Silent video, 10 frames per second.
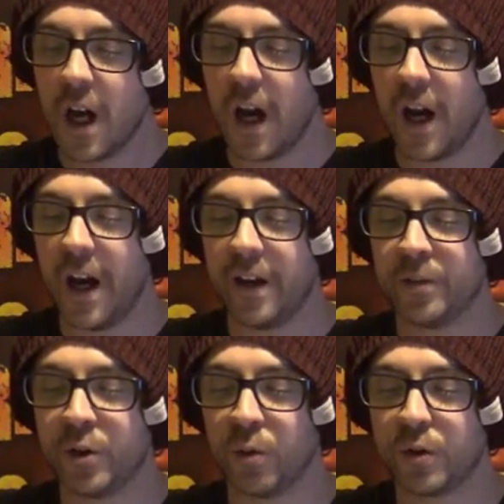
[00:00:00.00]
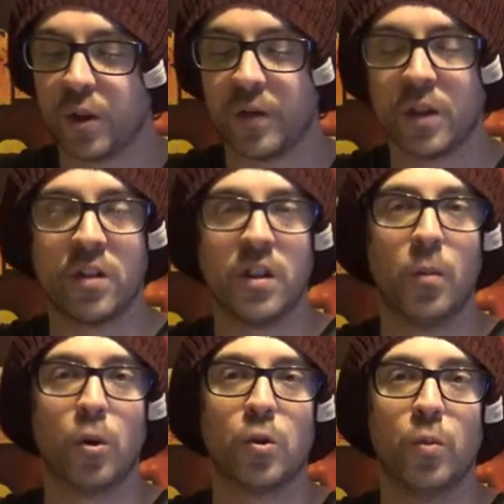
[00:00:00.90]
Uh, so suffer D3
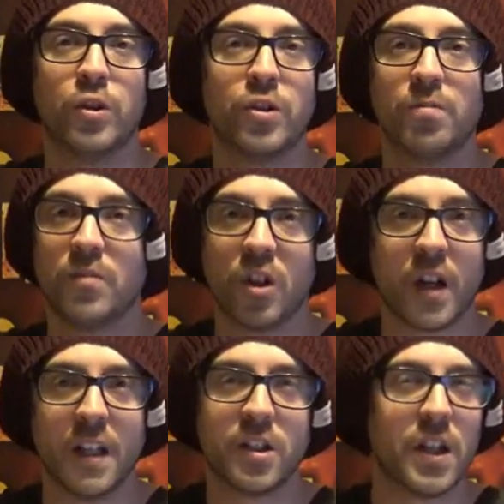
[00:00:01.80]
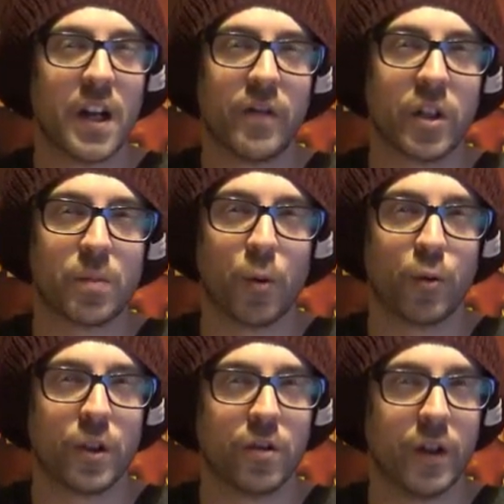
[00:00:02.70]
mortal wounds. Your standard
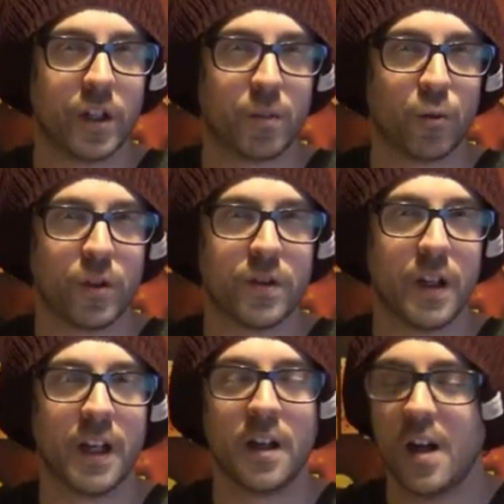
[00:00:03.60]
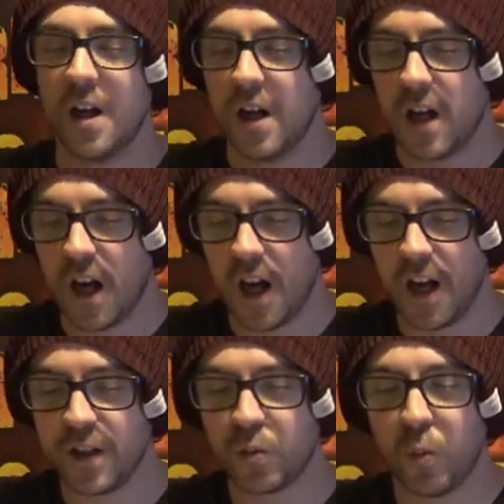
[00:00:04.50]
explosion, explosion thing, uh,
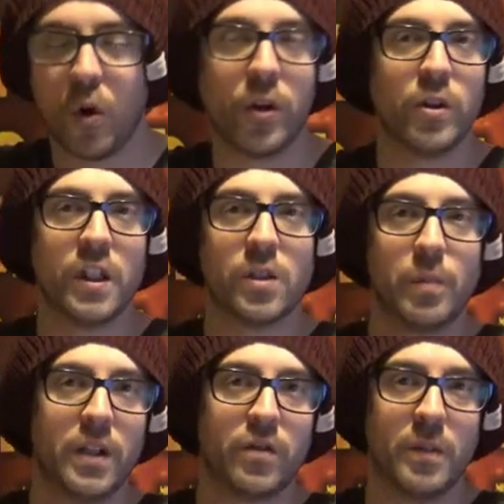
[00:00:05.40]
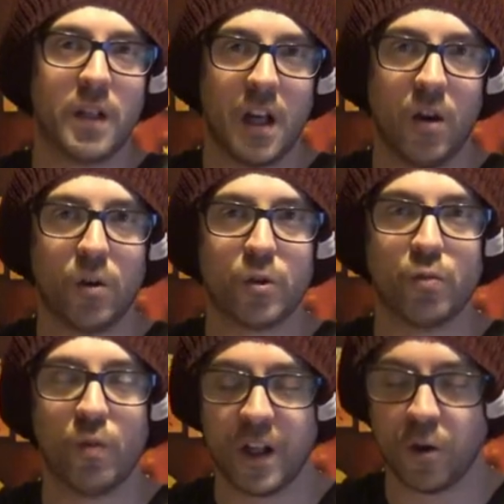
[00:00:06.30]
it's what you'd expect from the
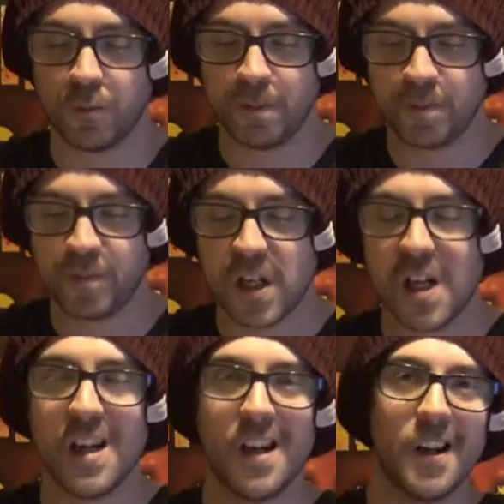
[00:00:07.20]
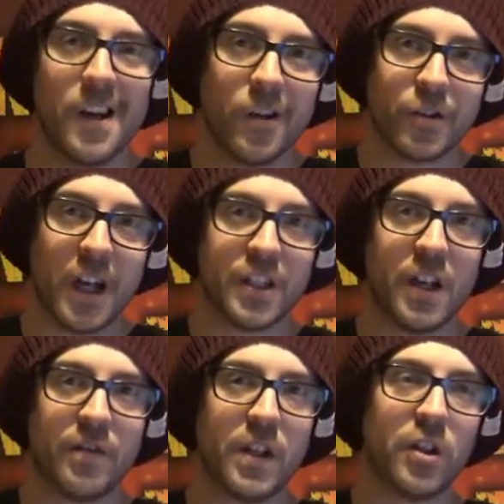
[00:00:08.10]
Chaos Rhino. So that's
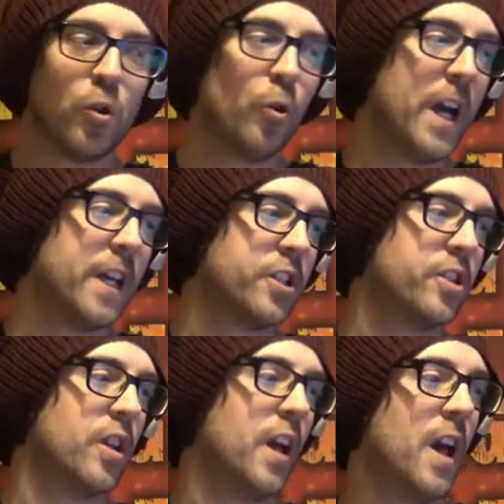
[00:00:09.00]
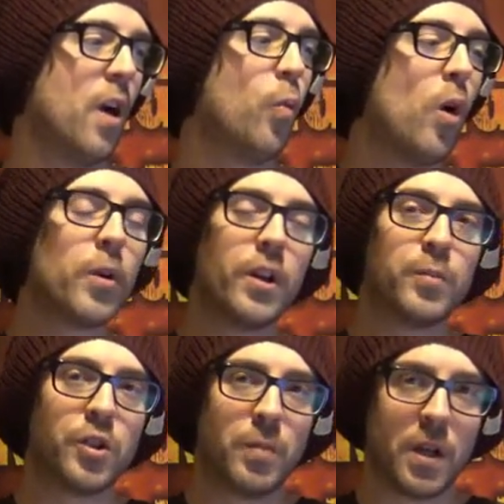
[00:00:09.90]
everything in the Codex. Uh, what I'm going
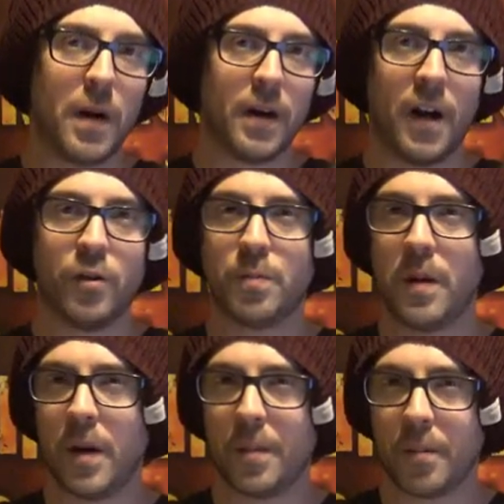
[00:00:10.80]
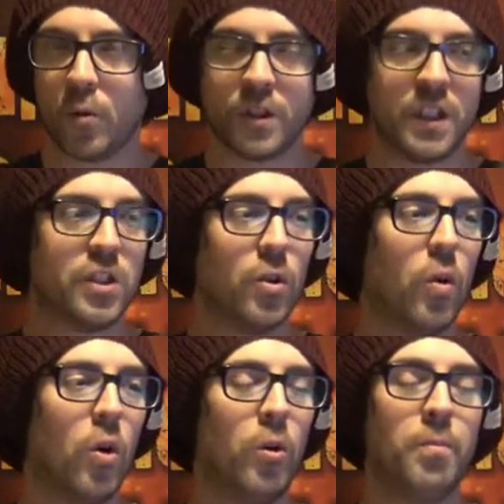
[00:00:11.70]
to speak about now is maybe a bit more detail
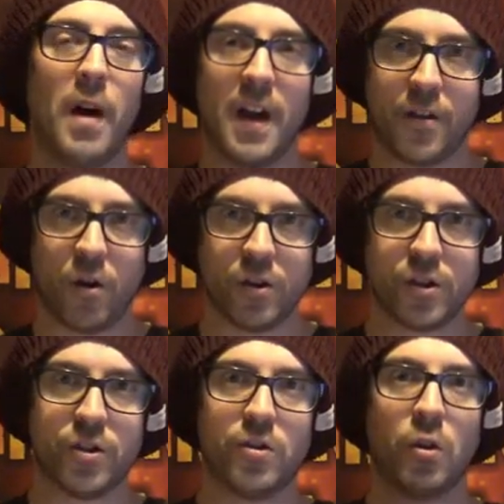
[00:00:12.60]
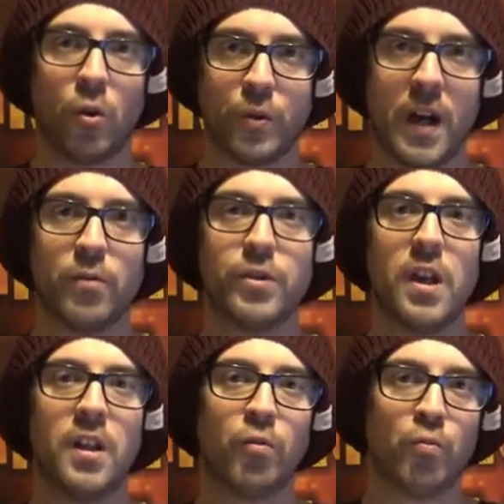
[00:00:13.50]
on my thoughts, the
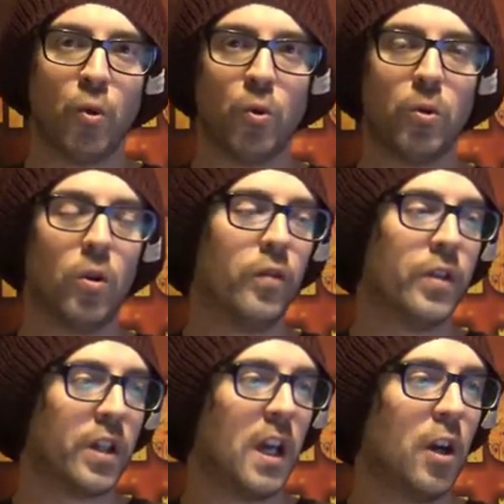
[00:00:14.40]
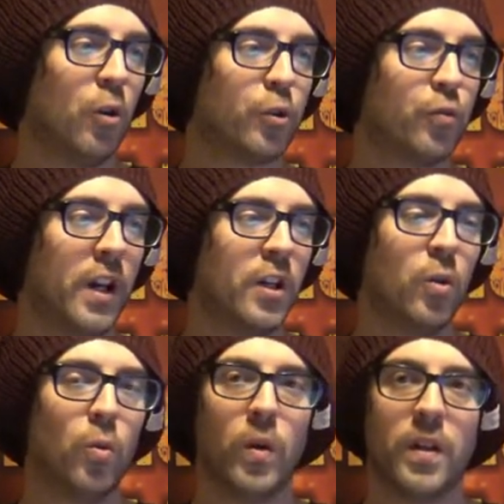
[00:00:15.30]
loadouts, and the role of the Chaos Rhino
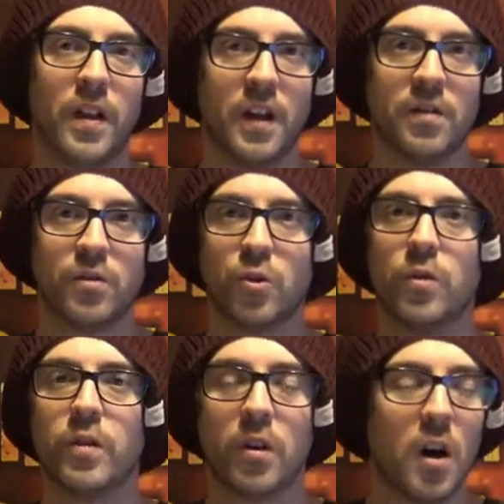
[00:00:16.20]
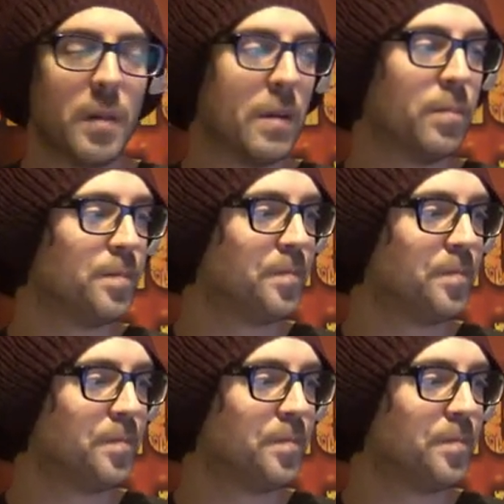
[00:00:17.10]
within sort of your army.